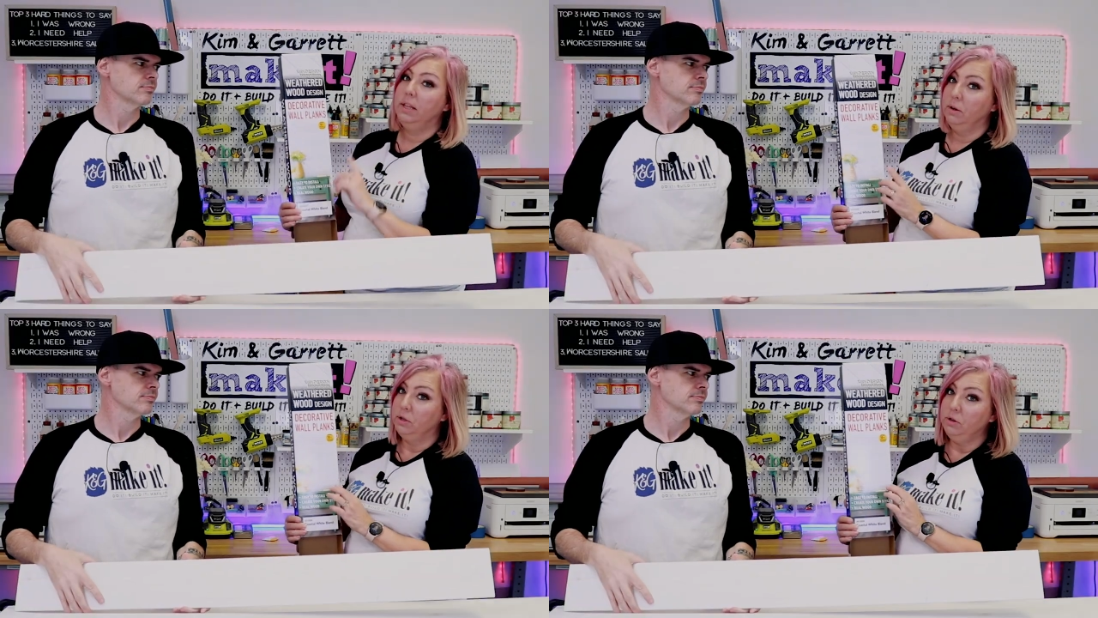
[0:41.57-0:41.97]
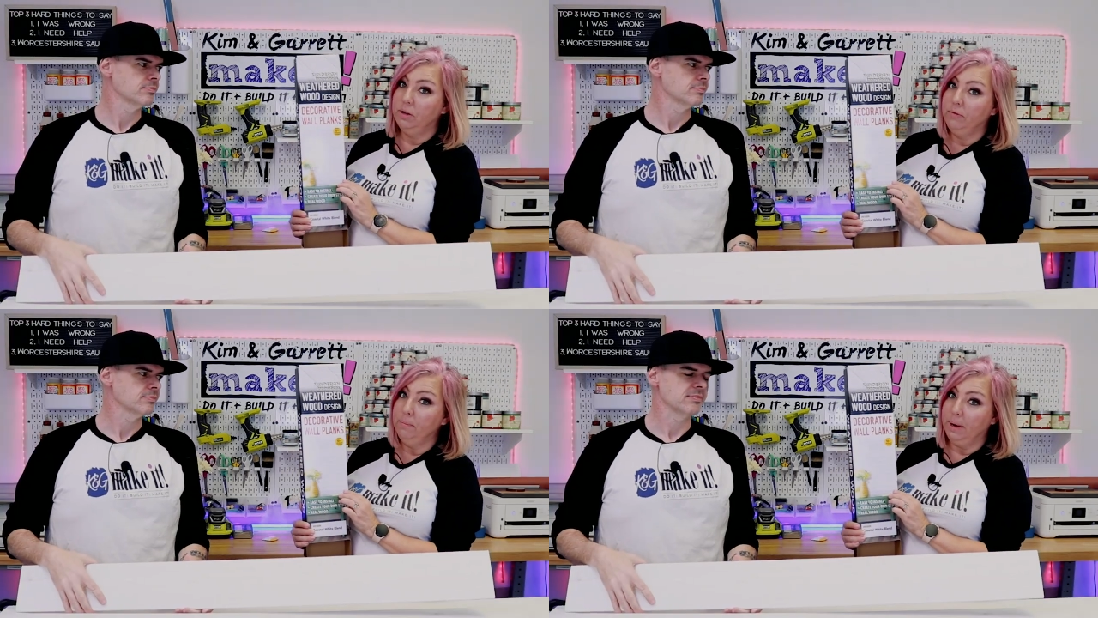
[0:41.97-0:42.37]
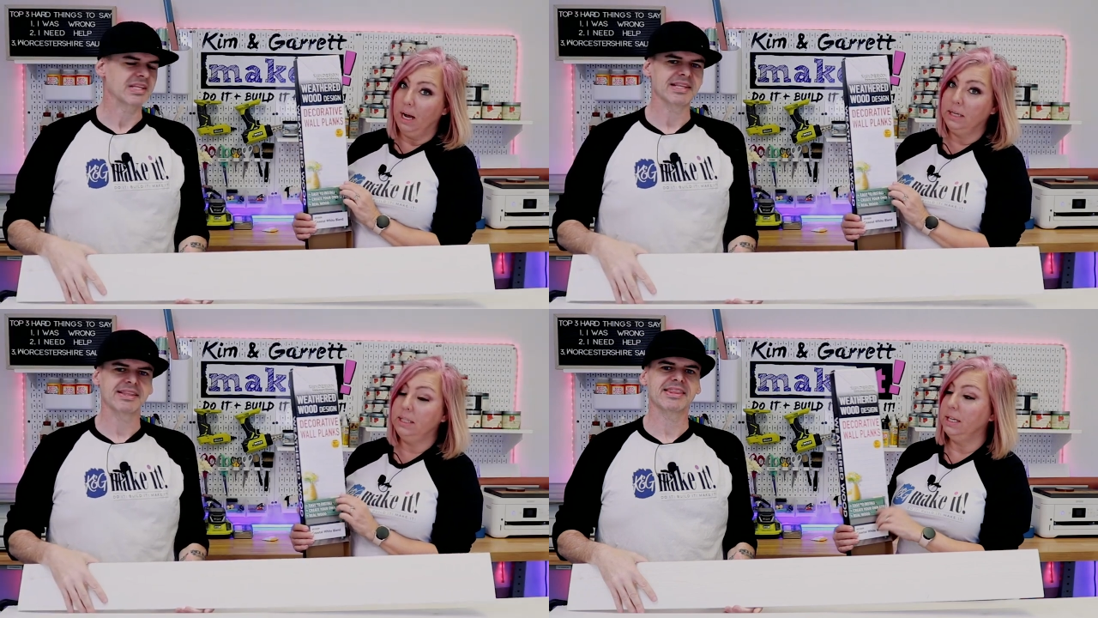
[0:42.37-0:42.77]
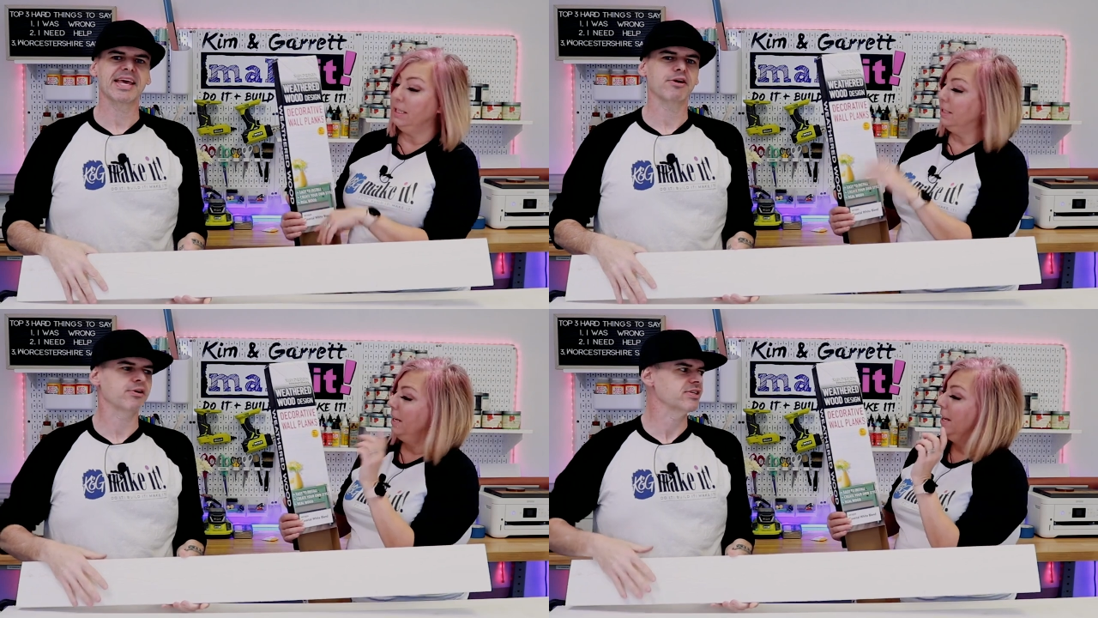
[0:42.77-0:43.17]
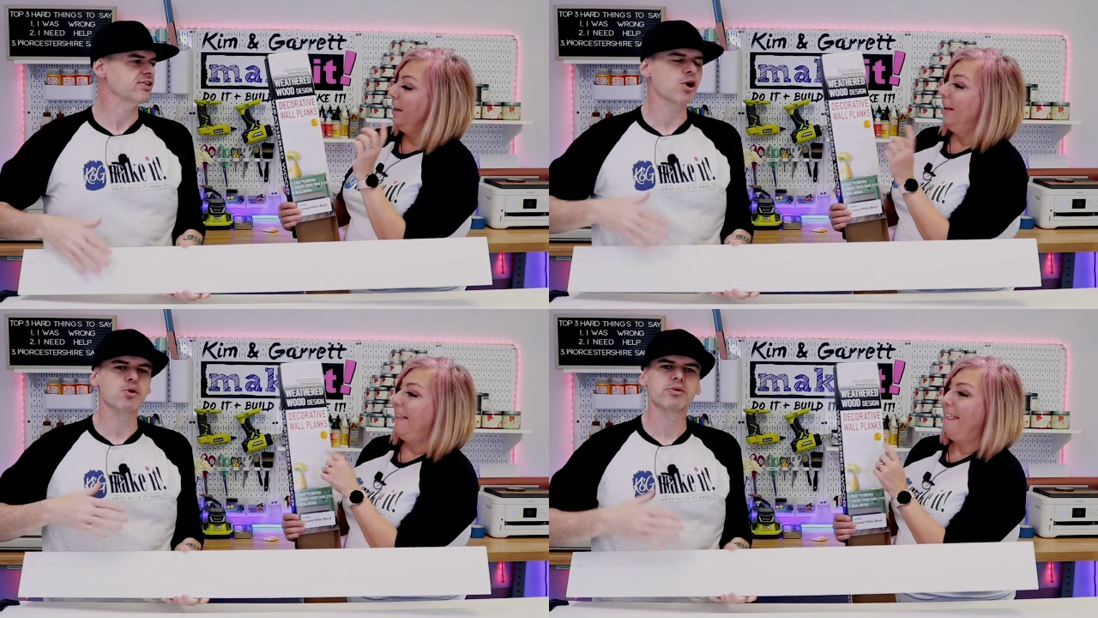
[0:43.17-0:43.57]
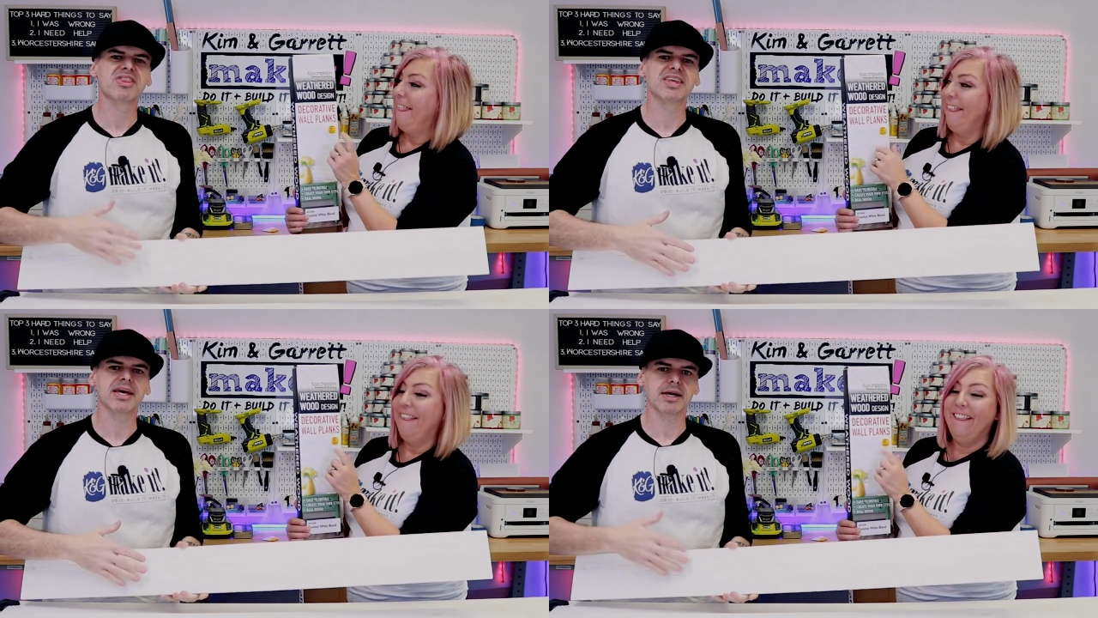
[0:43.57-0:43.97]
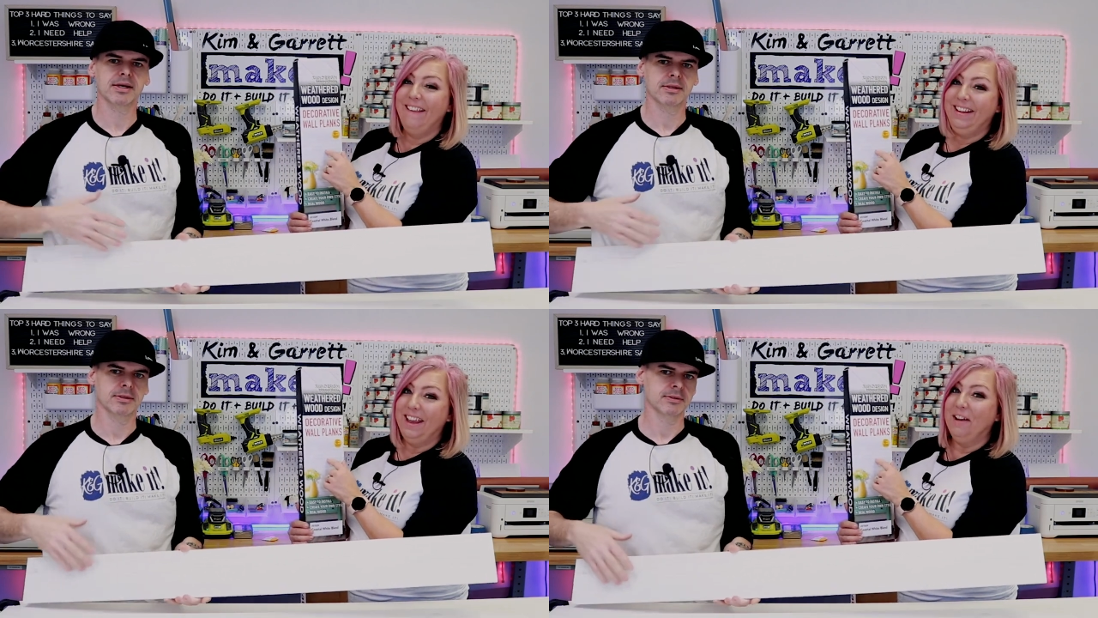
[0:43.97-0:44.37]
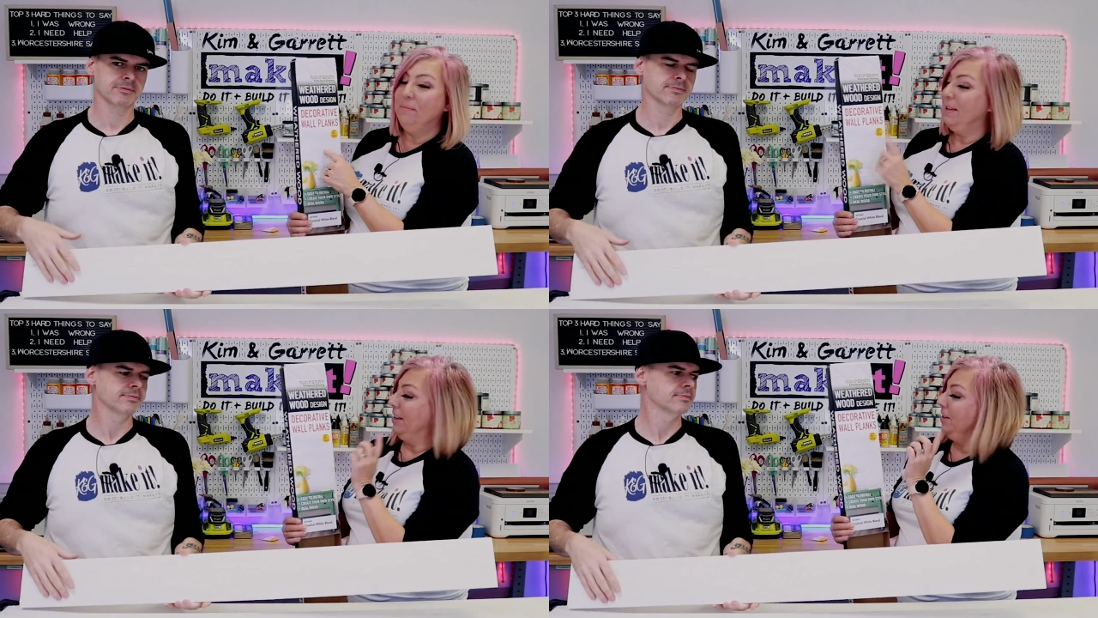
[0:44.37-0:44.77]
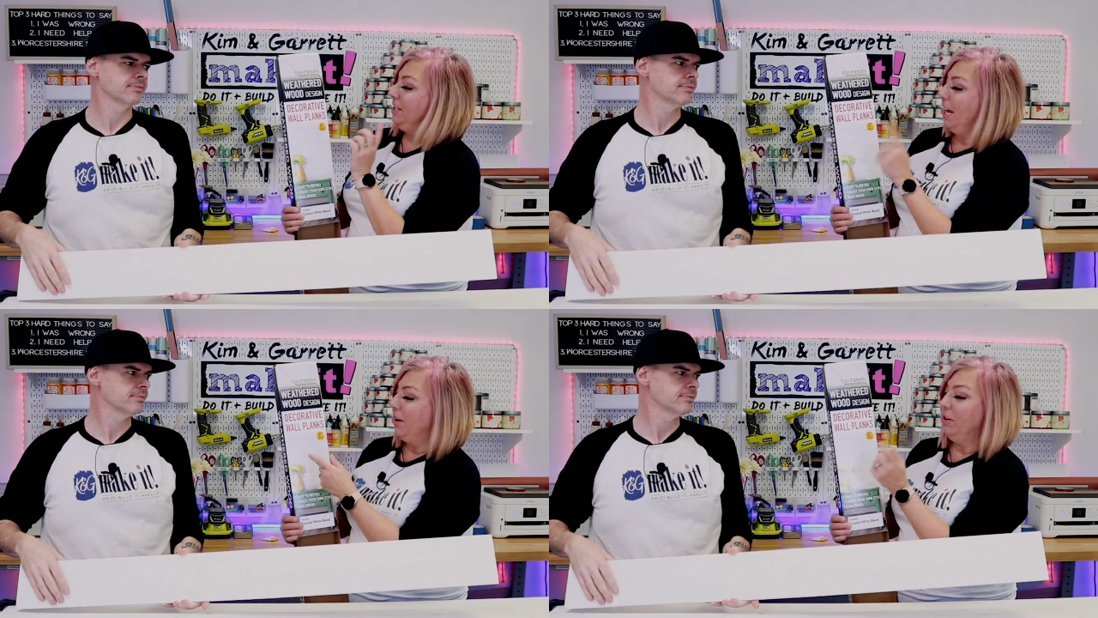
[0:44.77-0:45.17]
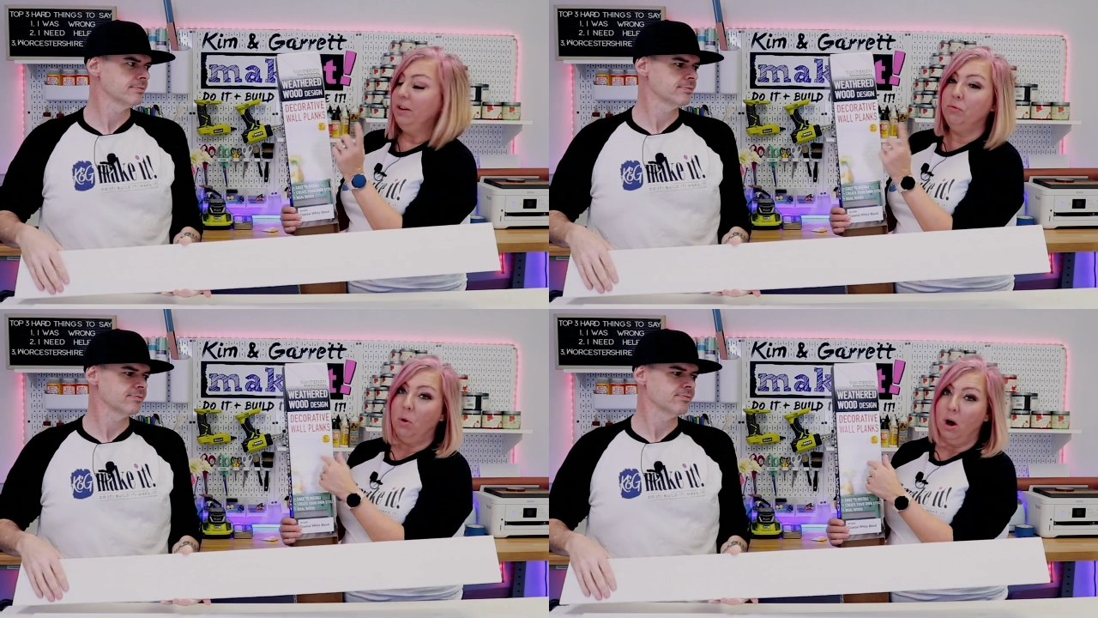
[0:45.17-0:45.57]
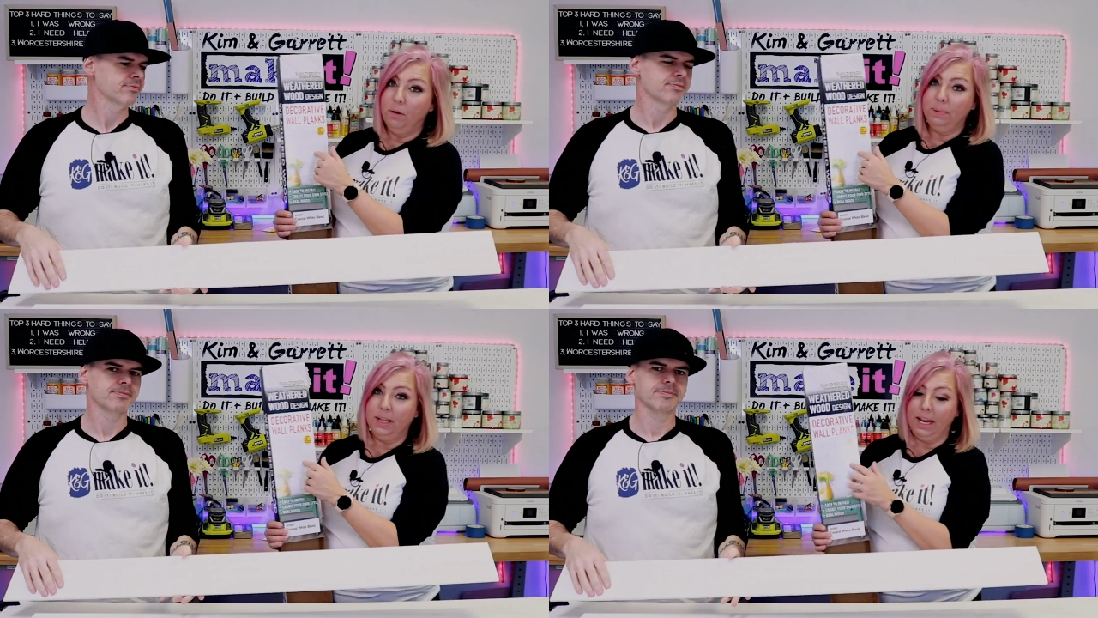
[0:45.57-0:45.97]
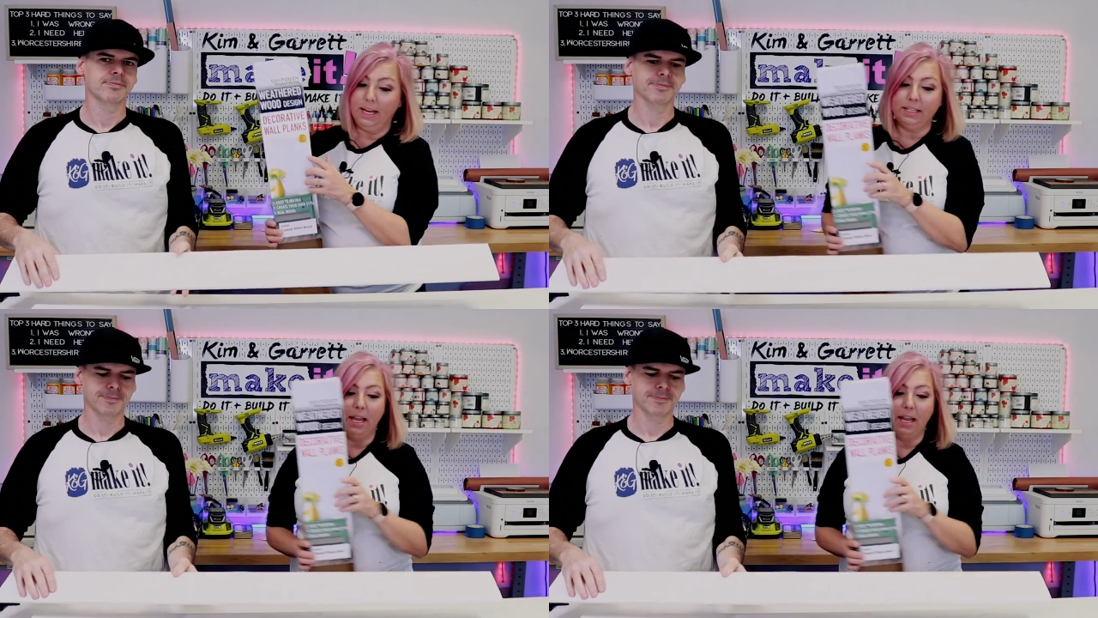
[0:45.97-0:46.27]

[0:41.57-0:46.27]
Speaker 1: They're two different boxes. They
Speaker 2: are its own thing.
Speaker 1: Yep, they're decorative wall planks.